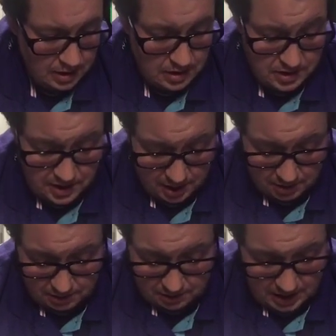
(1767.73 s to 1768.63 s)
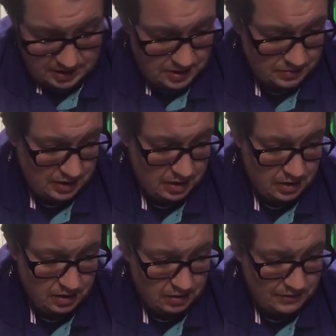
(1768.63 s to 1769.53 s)
So that's something
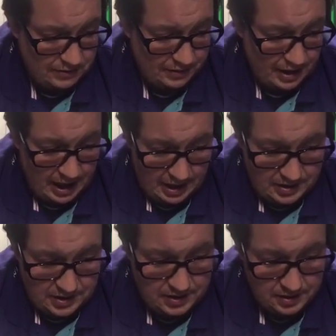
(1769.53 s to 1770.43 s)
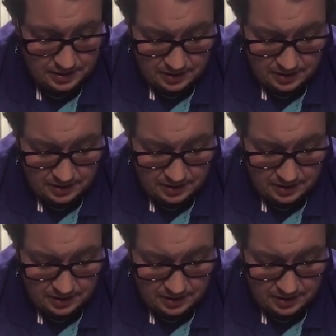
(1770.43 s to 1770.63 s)
I often get asked